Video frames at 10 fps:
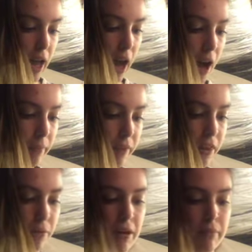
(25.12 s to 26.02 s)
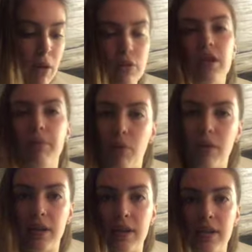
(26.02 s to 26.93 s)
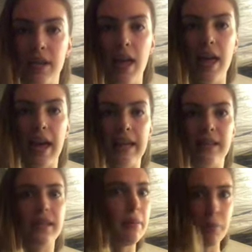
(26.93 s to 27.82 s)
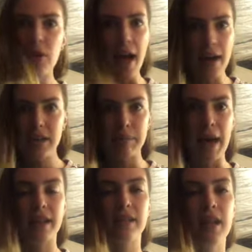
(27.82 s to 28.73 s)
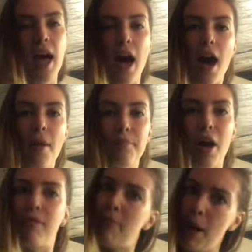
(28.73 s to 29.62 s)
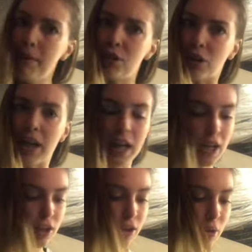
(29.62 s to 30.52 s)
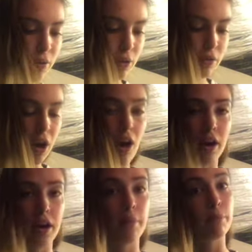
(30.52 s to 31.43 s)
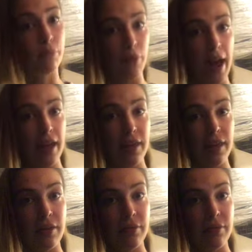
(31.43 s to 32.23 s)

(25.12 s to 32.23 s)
the three most important and simple aspects of puppetry. So those are breath,